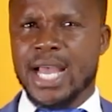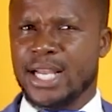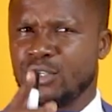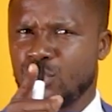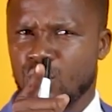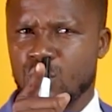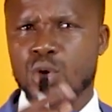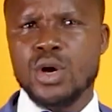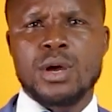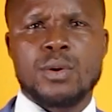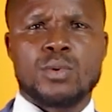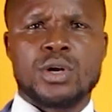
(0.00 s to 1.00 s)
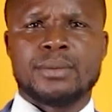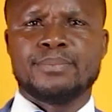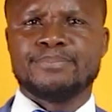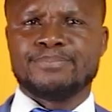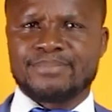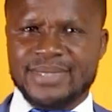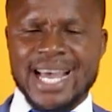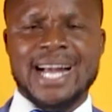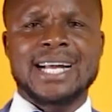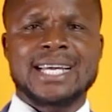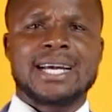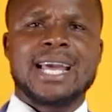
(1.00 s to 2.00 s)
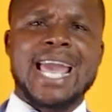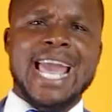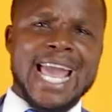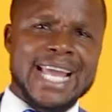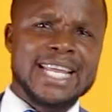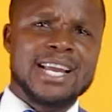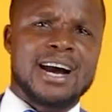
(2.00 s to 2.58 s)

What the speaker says: and you will thank any